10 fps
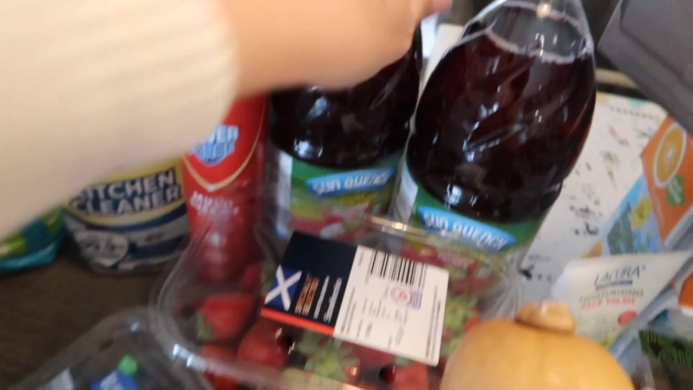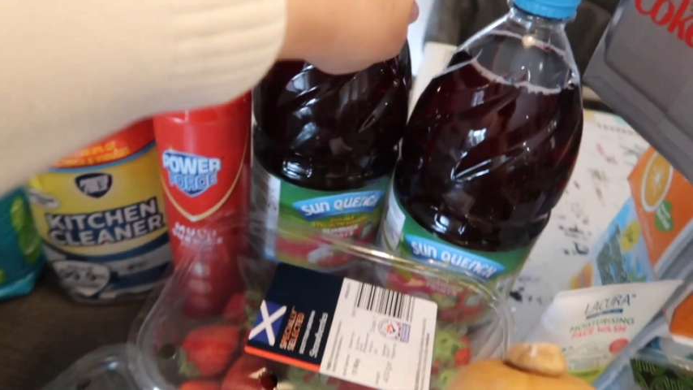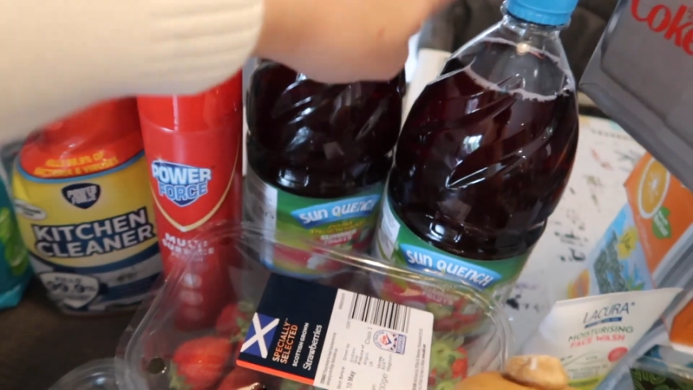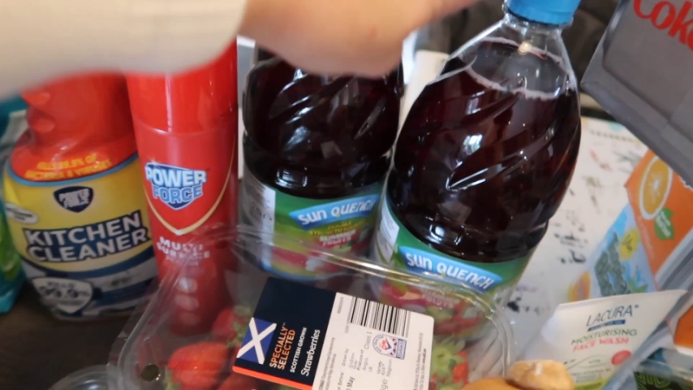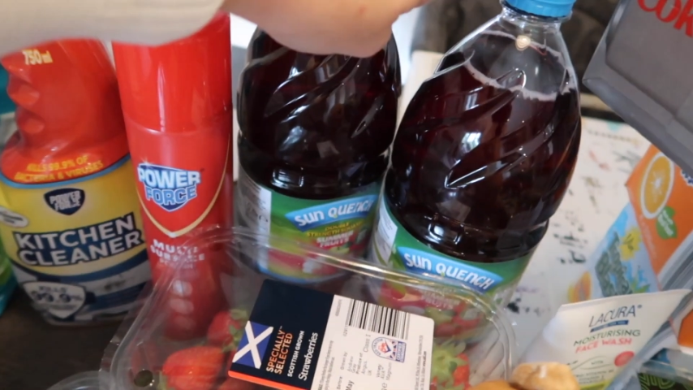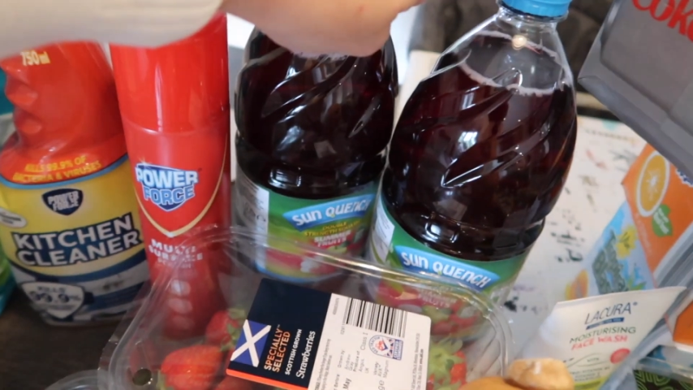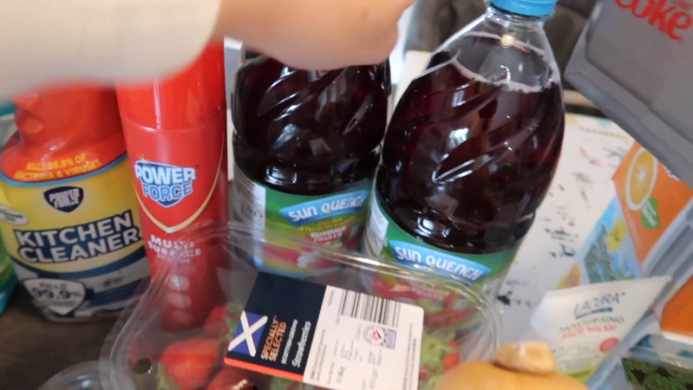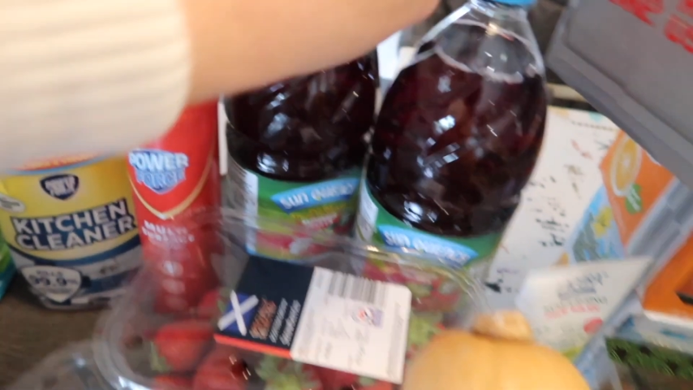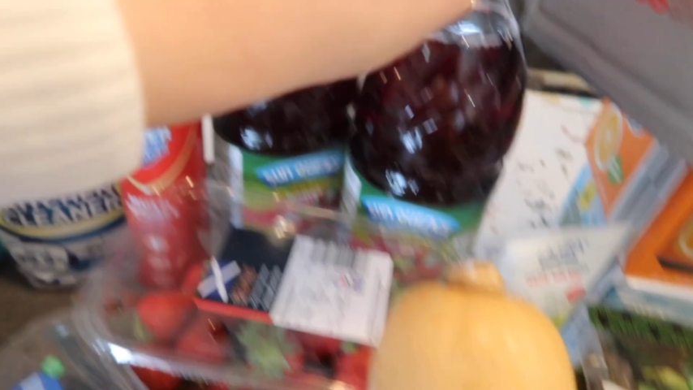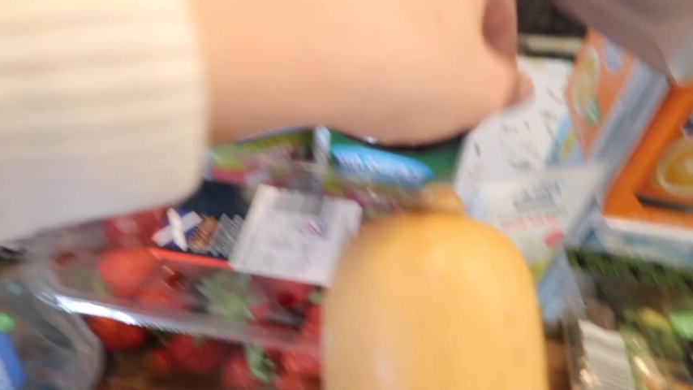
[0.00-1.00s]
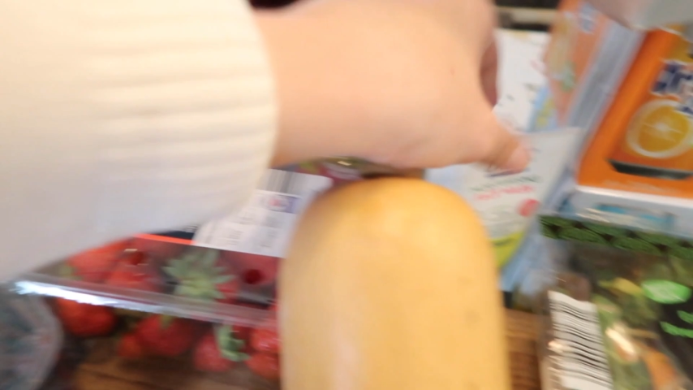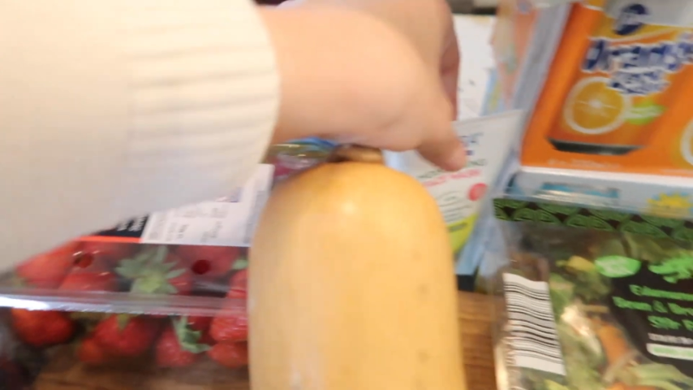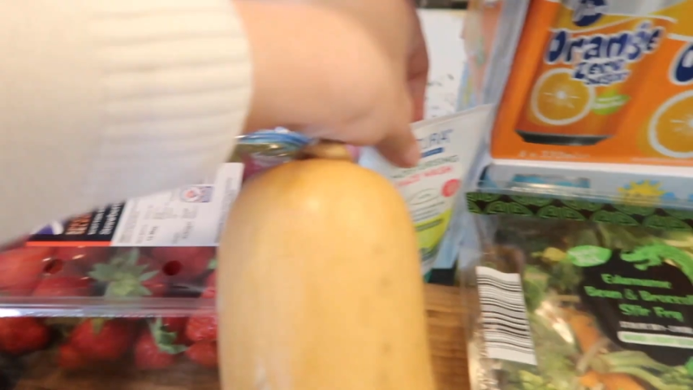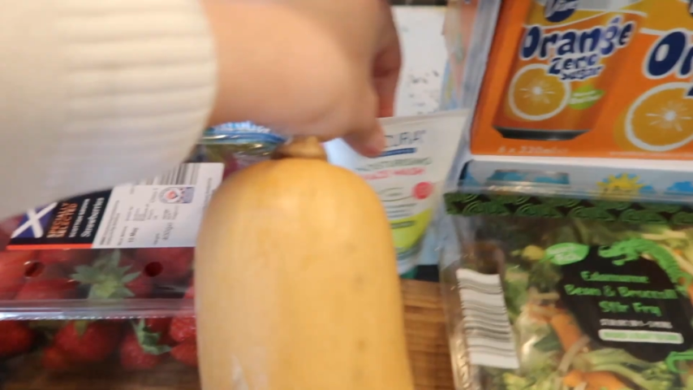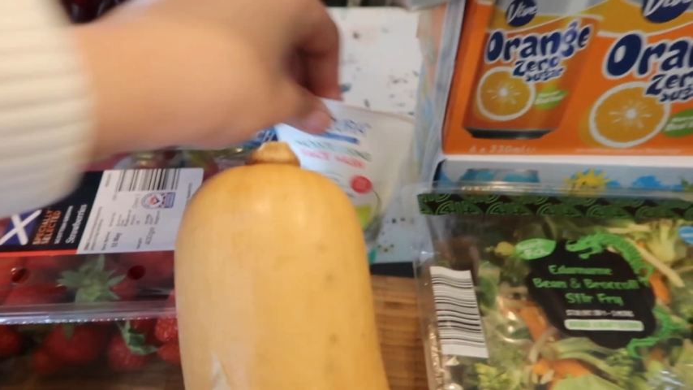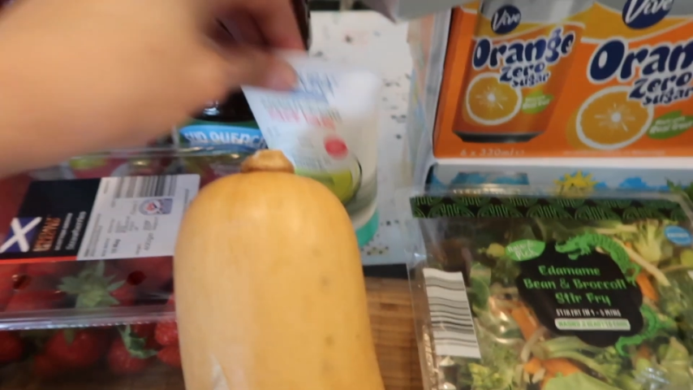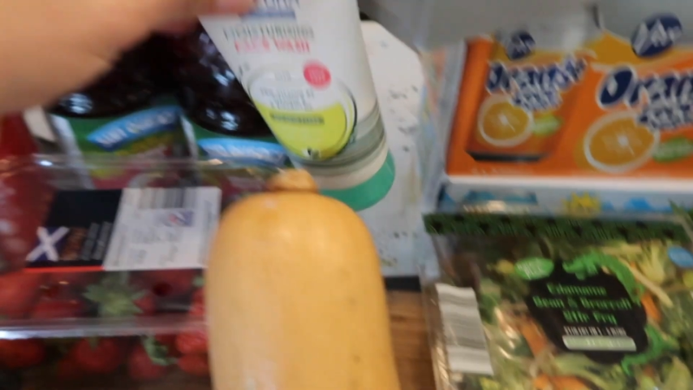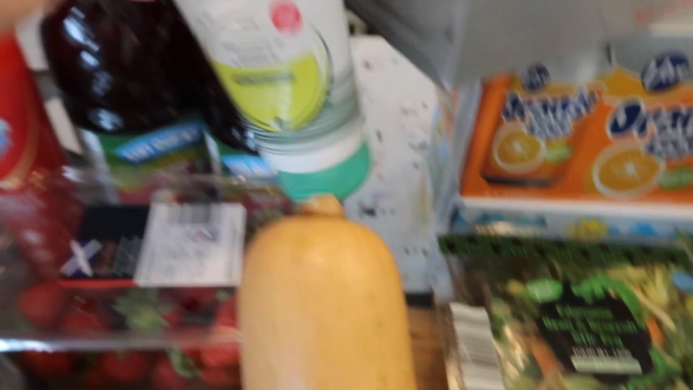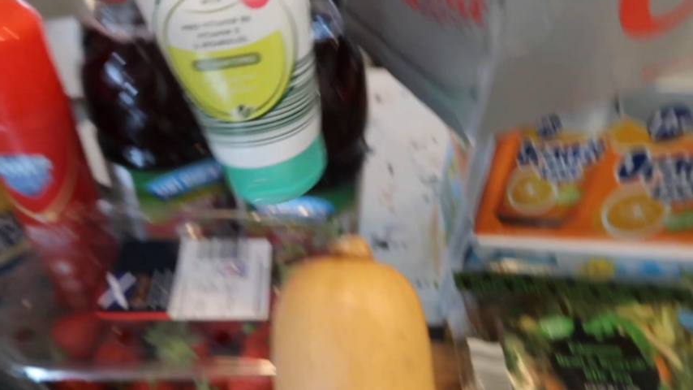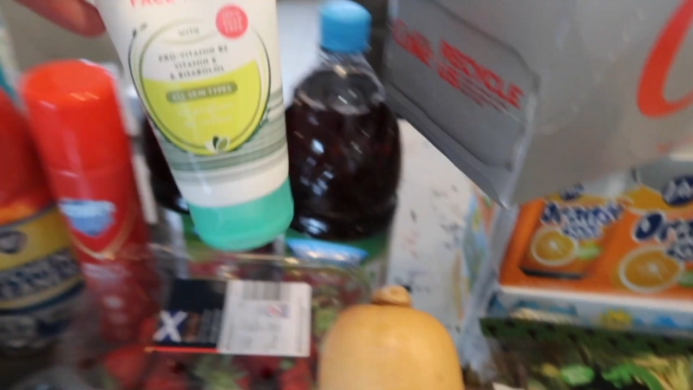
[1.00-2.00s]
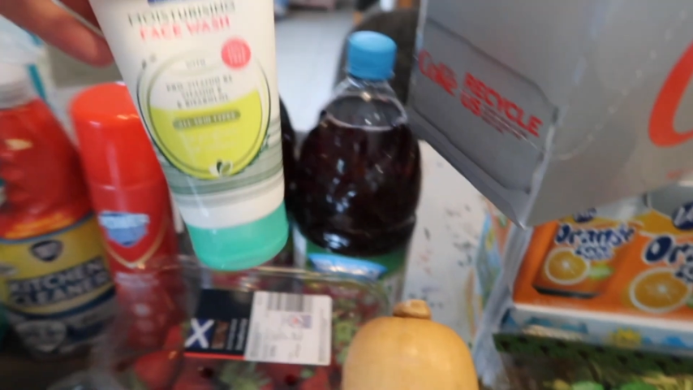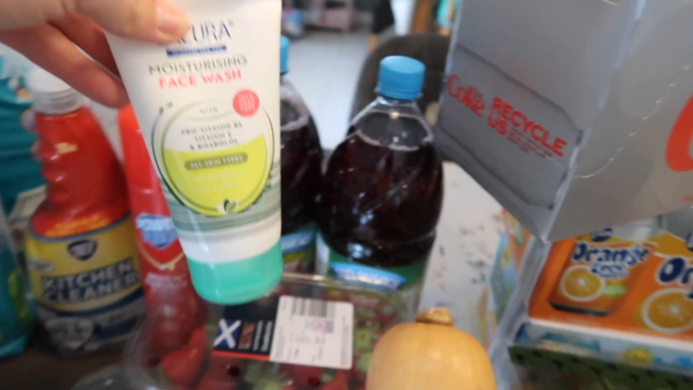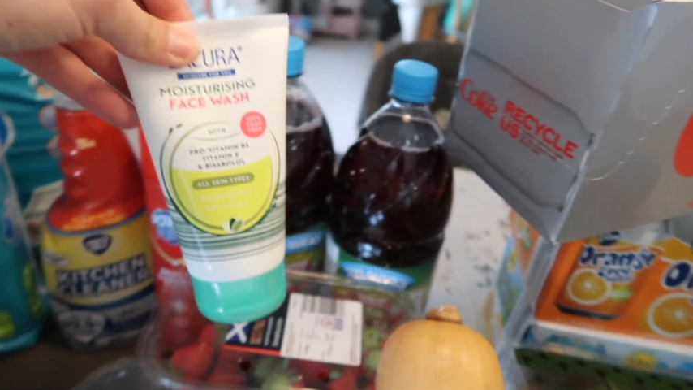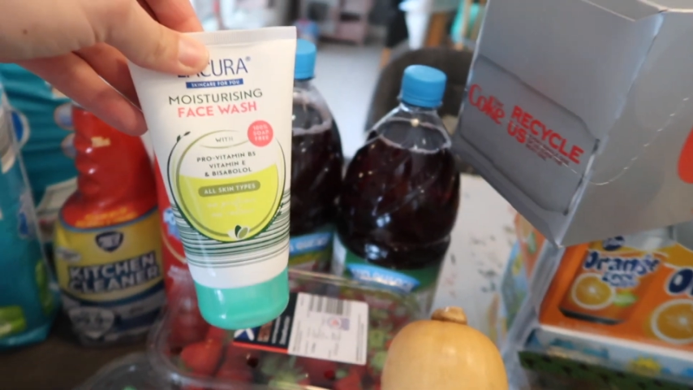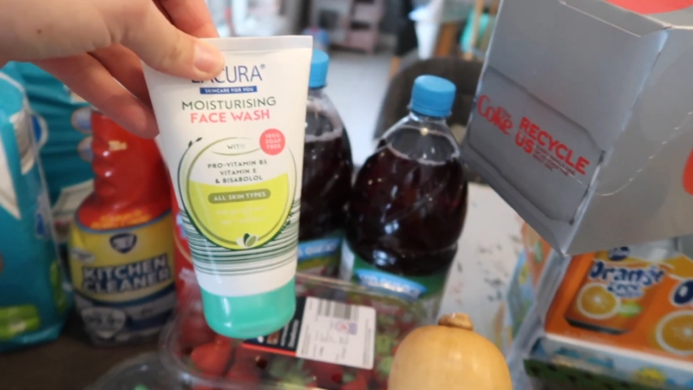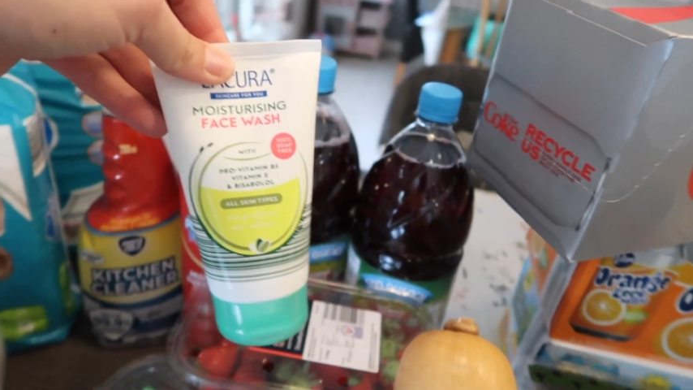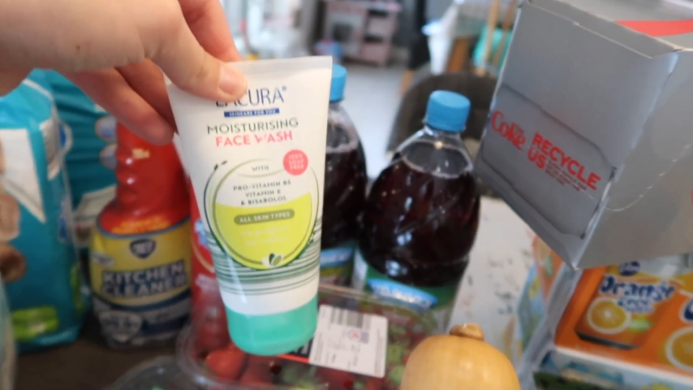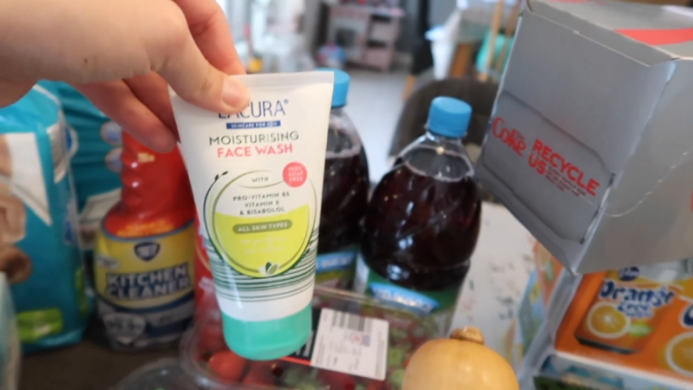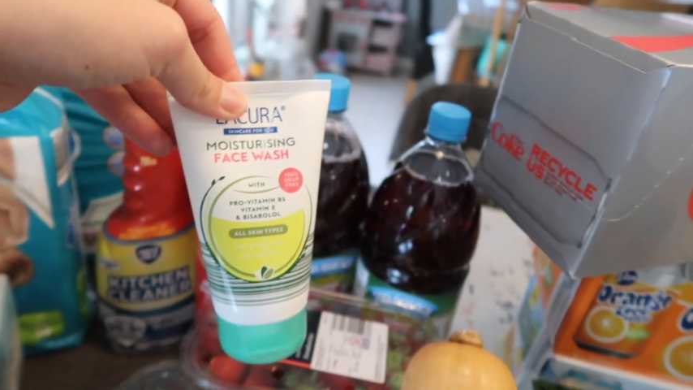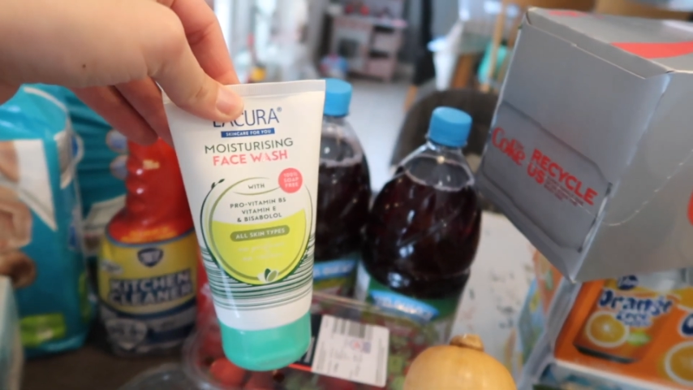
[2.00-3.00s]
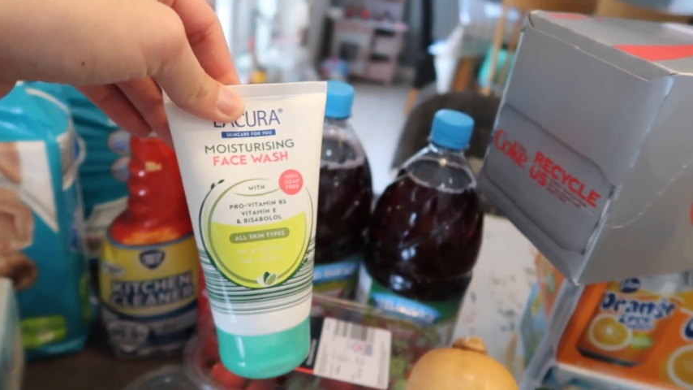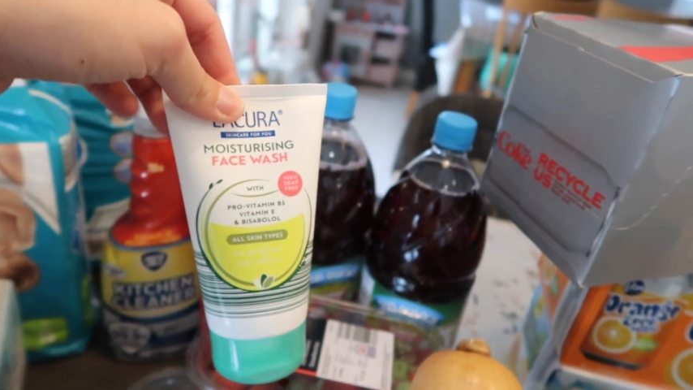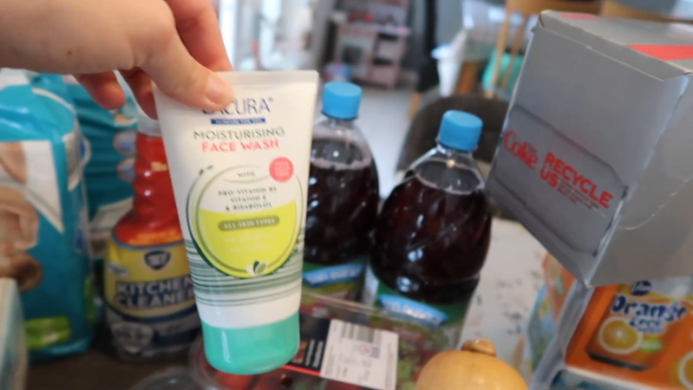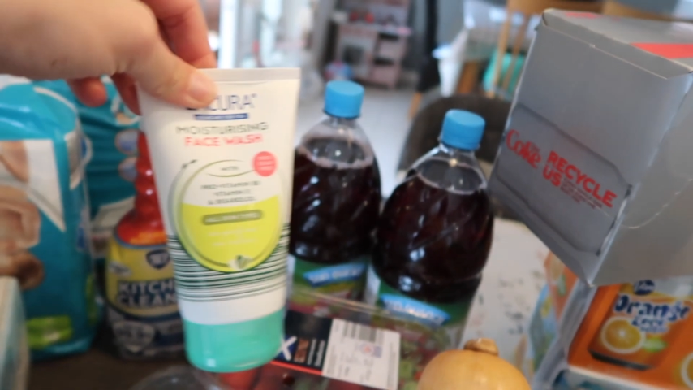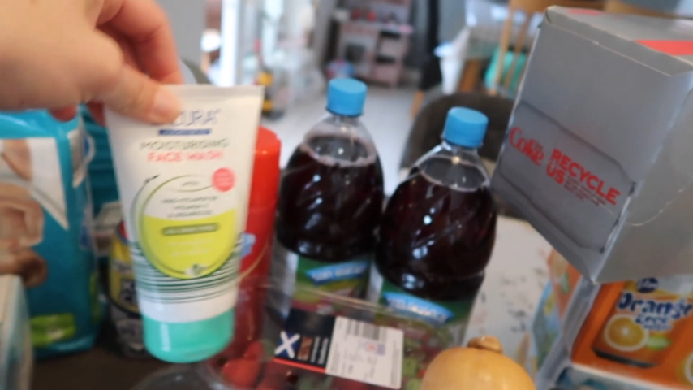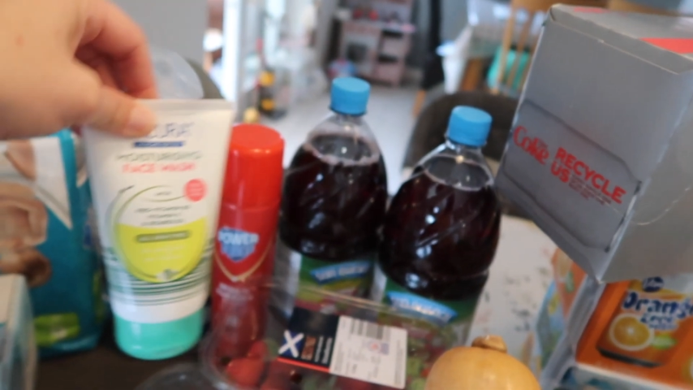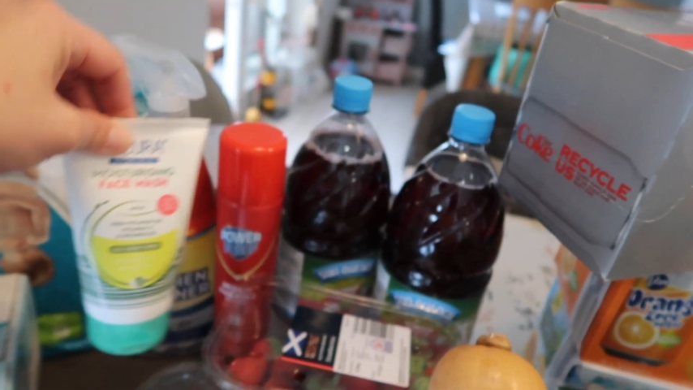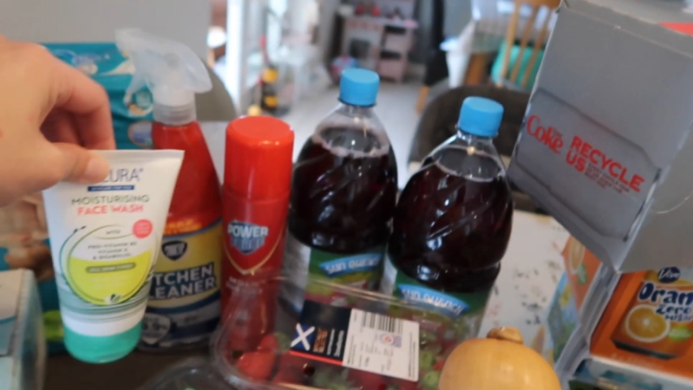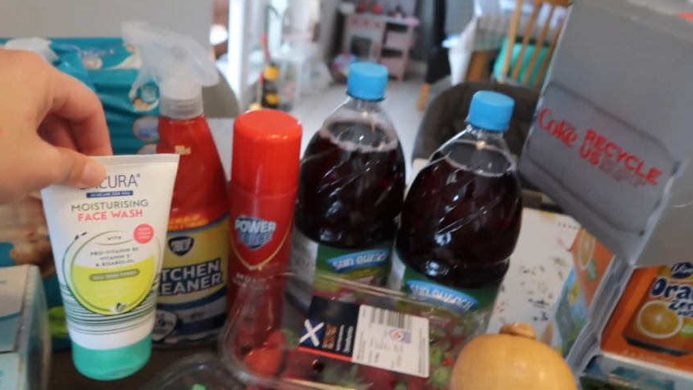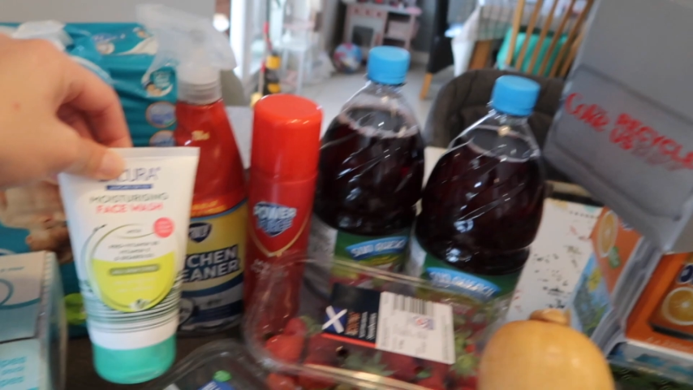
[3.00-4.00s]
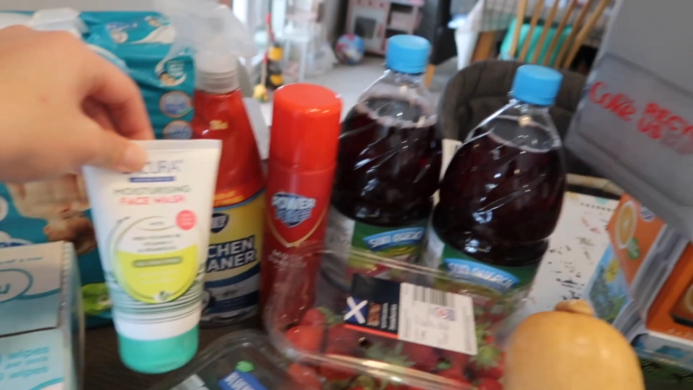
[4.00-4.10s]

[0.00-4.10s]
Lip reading: Nobody's mouth can be seen.